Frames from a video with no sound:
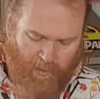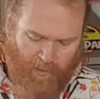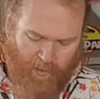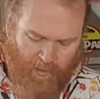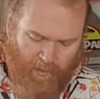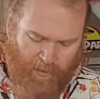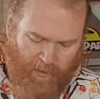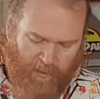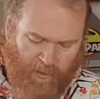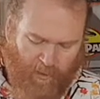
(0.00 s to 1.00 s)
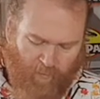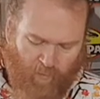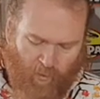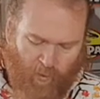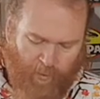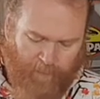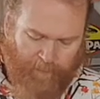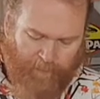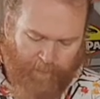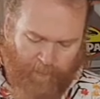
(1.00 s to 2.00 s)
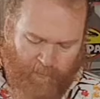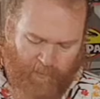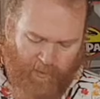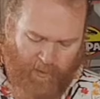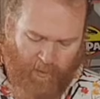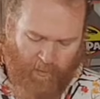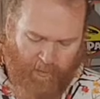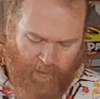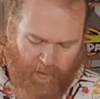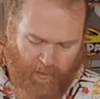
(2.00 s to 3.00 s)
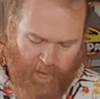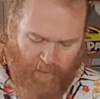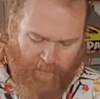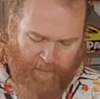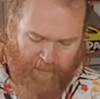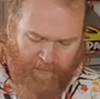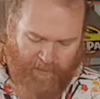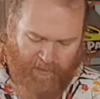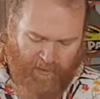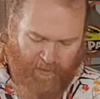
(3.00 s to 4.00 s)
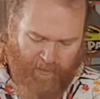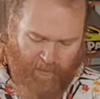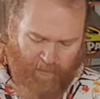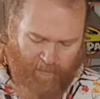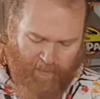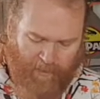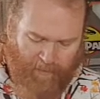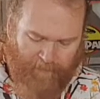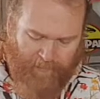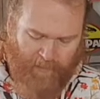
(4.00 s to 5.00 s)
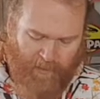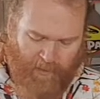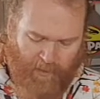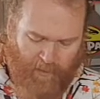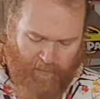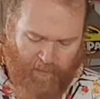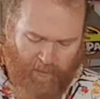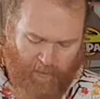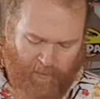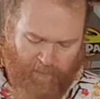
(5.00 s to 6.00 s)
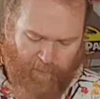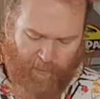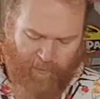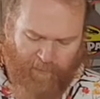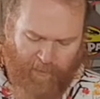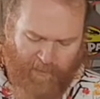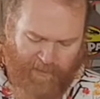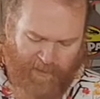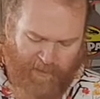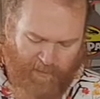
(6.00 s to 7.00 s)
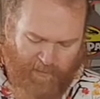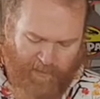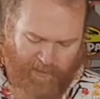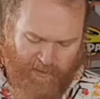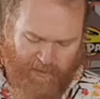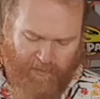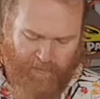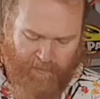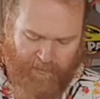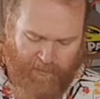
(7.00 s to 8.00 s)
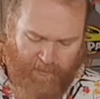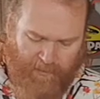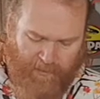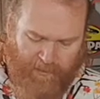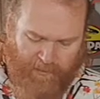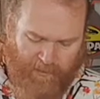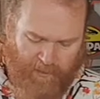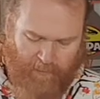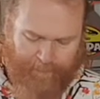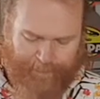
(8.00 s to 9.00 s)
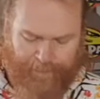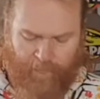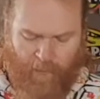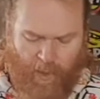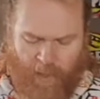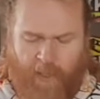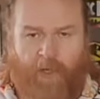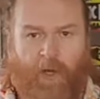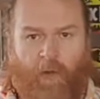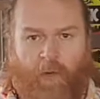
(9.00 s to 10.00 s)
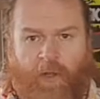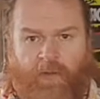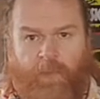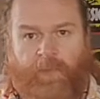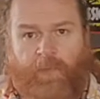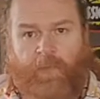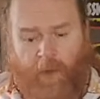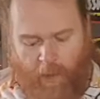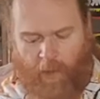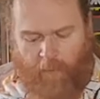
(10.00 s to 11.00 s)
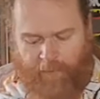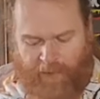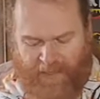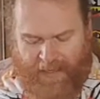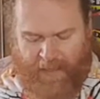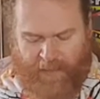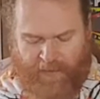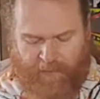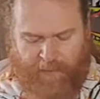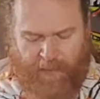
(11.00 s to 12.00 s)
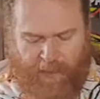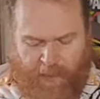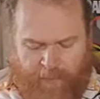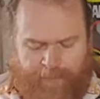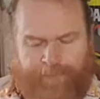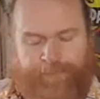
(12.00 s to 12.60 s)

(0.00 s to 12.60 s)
raw, to get all the health benefits out of that, out of the fermentation process. So I didn't know this. So for years I've been eating